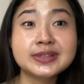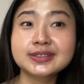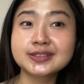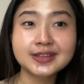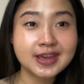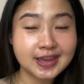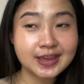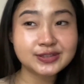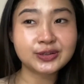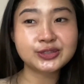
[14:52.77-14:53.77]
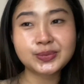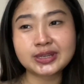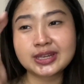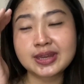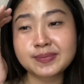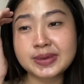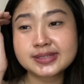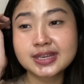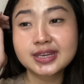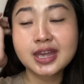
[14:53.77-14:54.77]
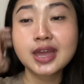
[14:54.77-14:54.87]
But He's also really amazing.